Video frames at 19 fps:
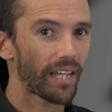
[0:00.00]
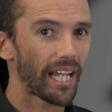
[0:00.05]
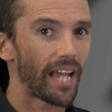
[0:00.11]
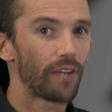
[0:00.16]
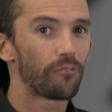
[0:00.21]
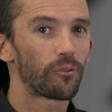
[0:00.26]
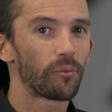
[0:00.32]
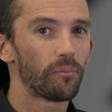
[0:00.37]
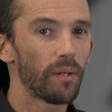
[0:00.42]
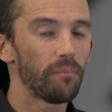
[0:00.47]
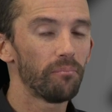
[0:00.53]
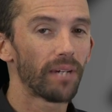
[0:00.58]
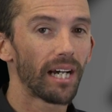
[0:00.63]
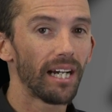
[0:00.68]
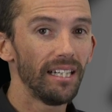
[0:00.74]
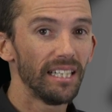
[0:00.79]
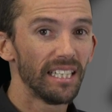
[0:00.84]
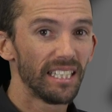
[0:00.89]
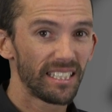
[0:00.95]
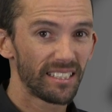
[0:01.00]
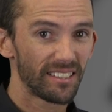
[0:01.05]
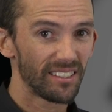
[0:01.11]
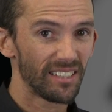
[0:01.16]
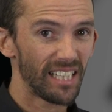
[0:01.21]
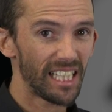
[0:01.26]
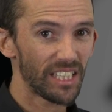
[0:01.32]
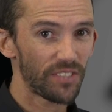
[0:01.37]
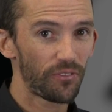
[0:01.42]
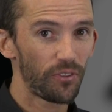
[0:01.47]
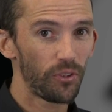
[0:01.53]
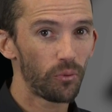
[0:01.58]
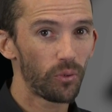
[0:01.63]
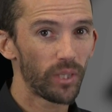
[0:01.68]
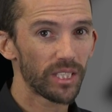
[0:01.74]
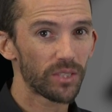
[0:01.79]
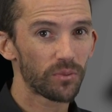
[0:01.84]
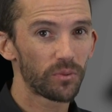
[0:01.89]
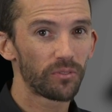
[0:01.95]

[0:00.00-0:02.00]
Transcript: And remember, in the last few weeks,